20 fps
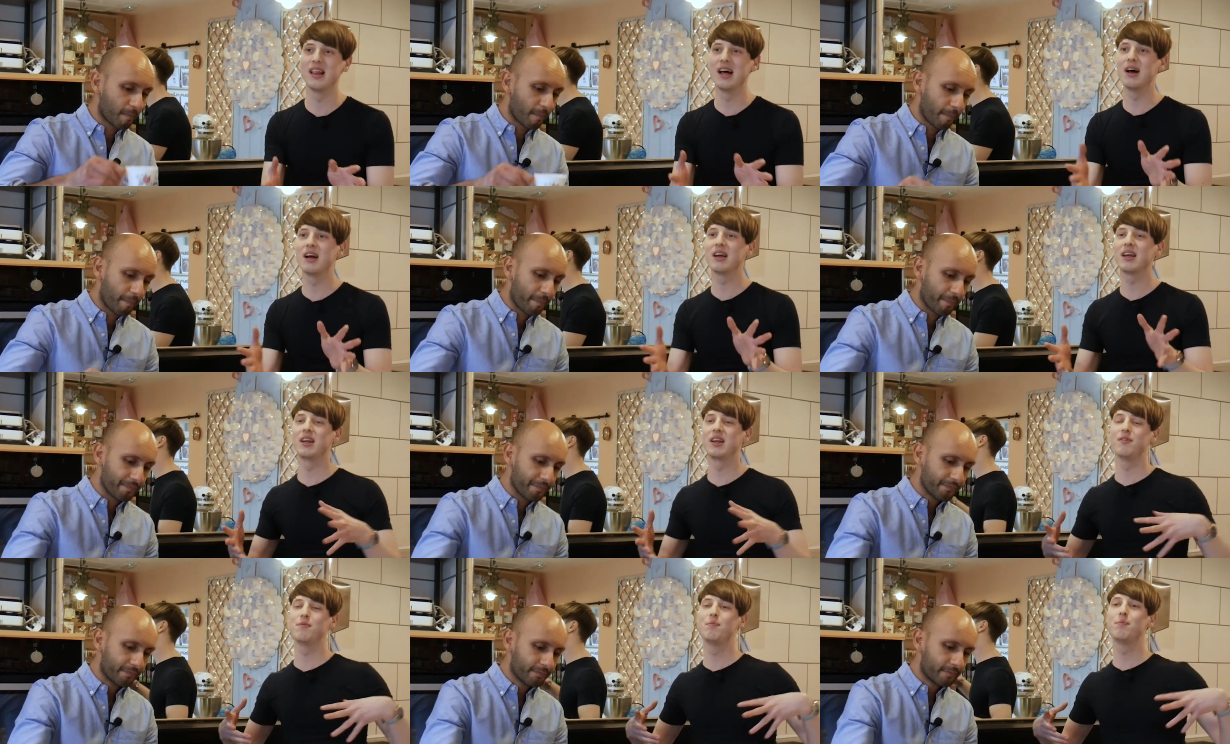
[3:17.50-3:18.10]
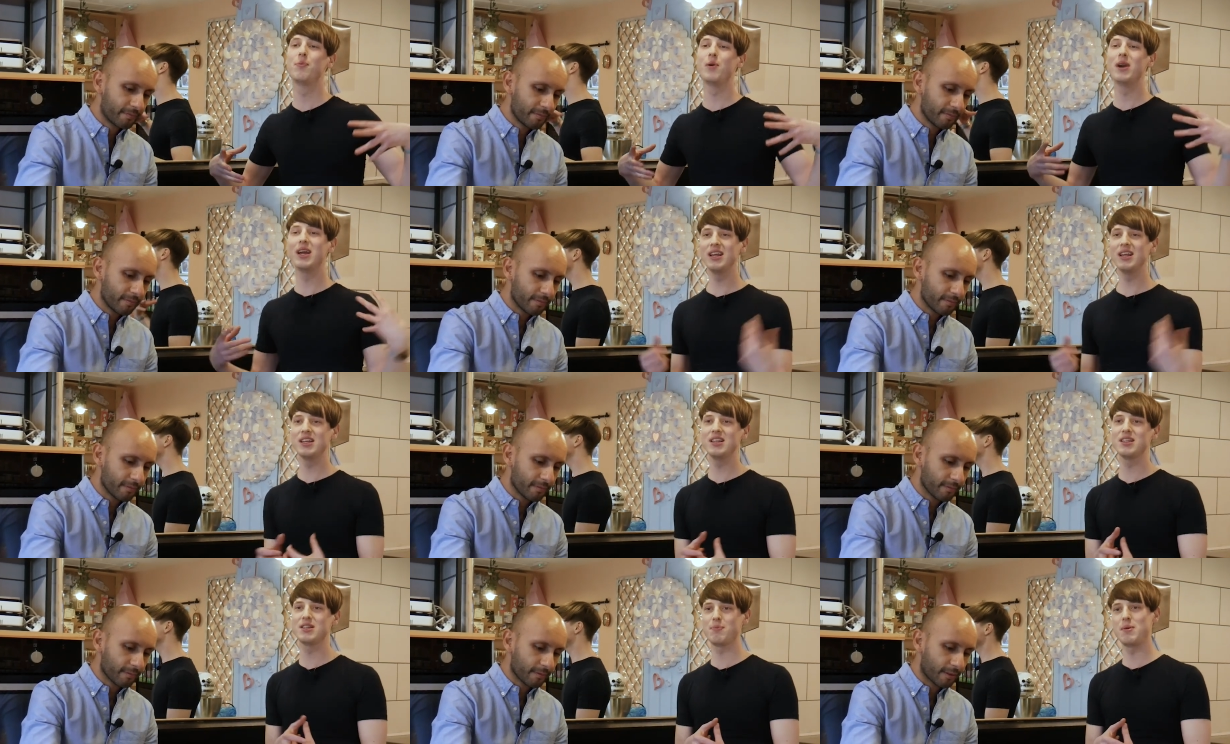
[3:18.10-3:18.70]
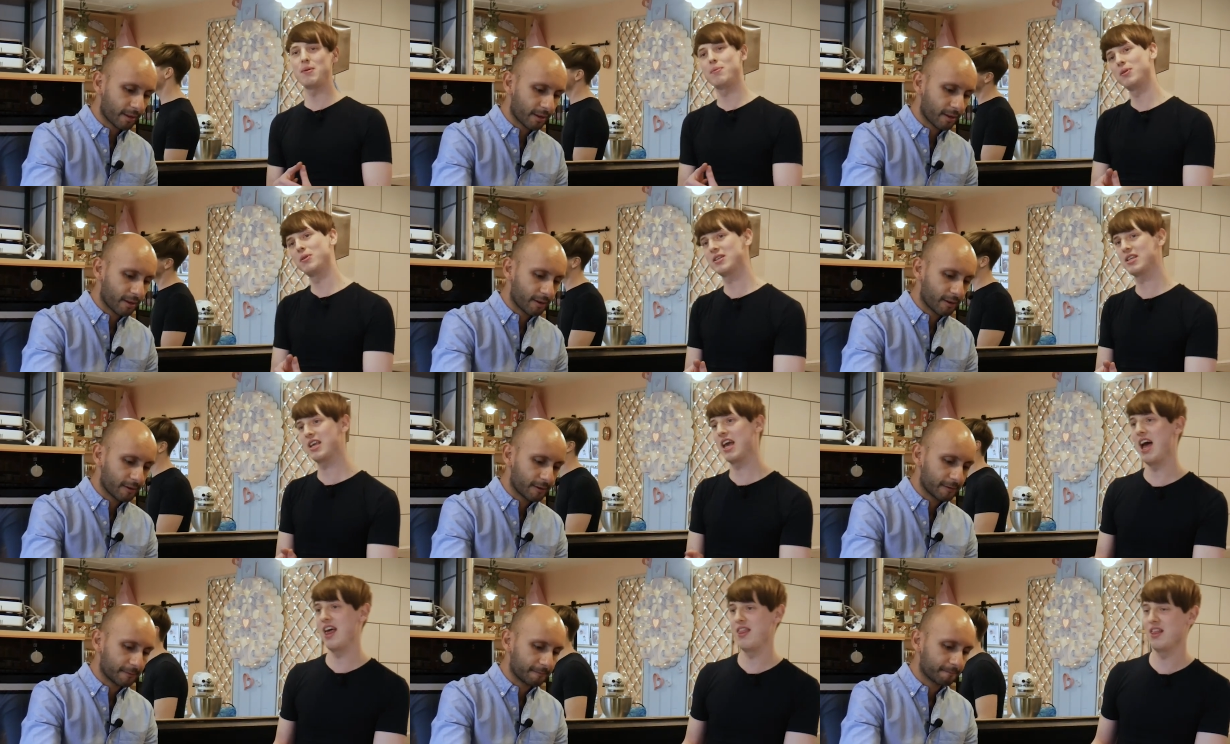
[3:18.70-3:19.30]
Speaker 1: that kind of brings people
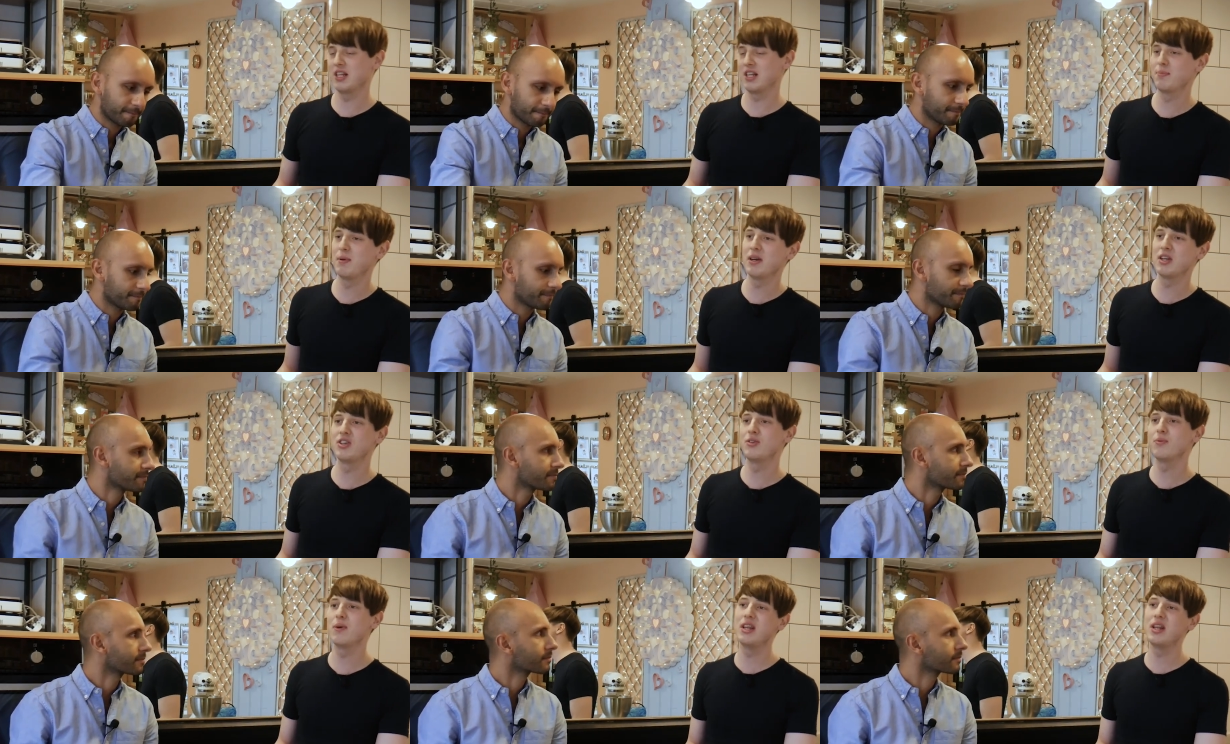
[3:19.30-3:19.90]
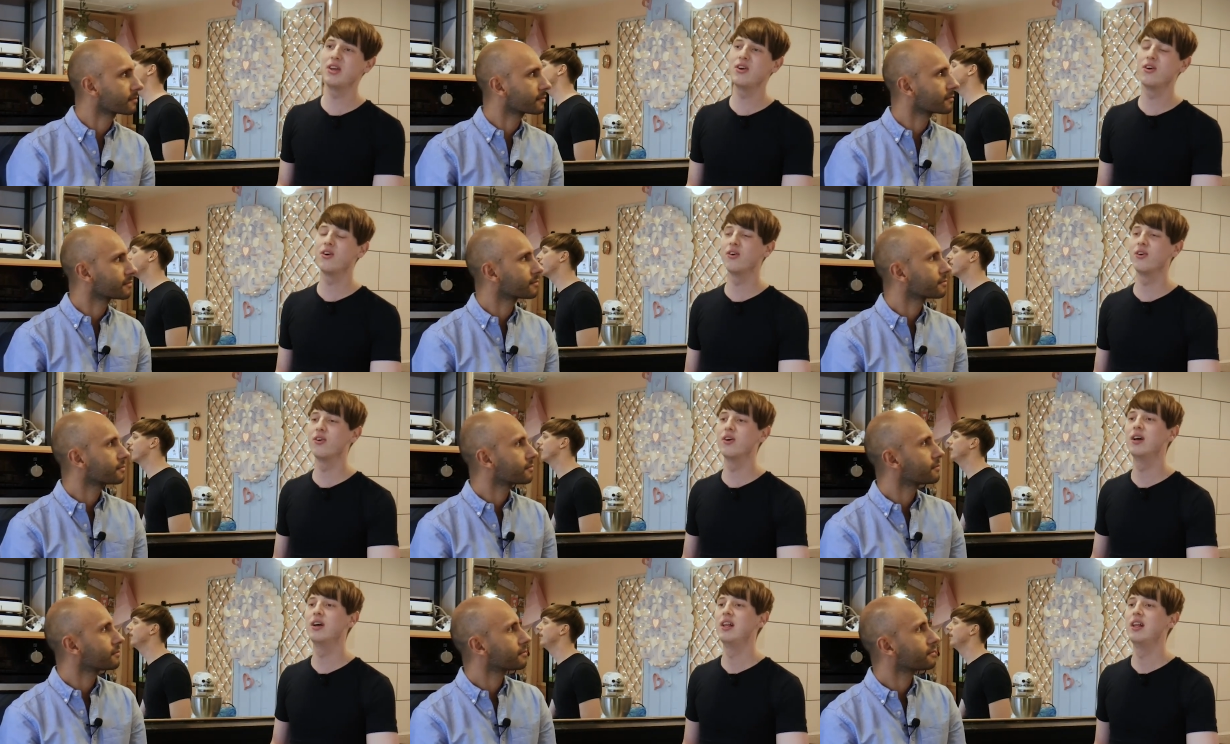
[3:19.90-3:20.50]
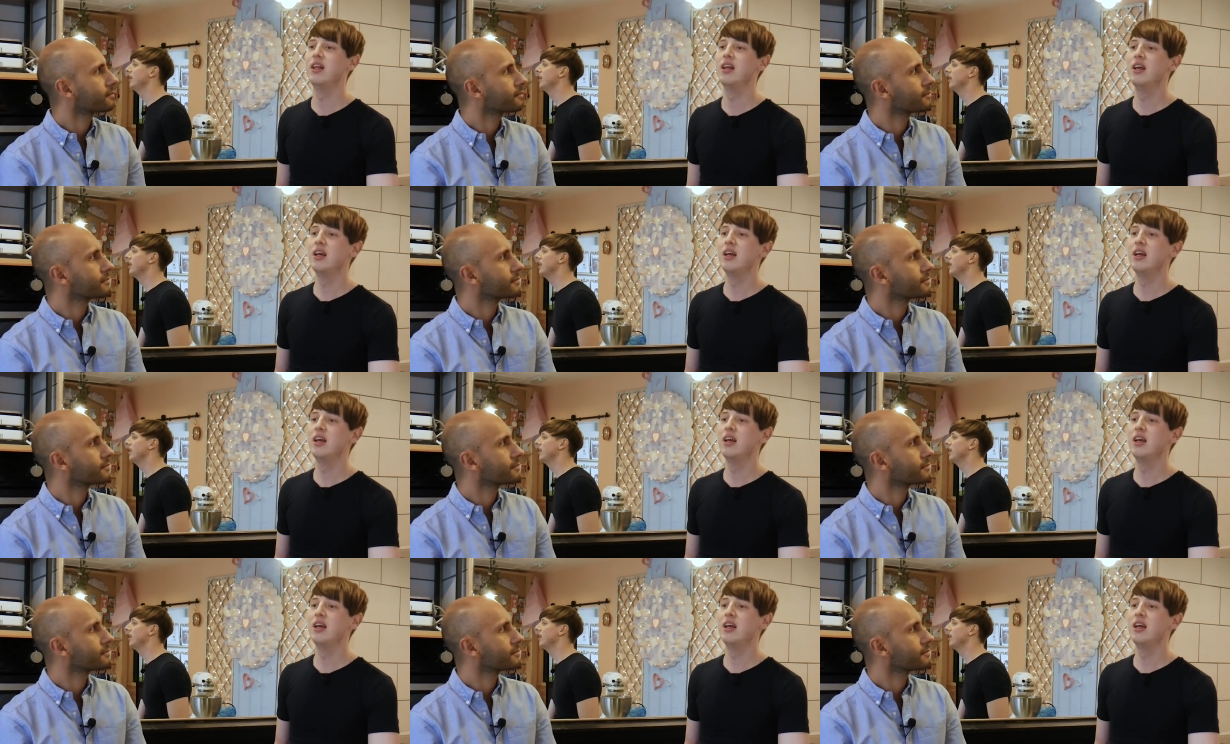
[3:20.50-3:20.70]
together, especially when you're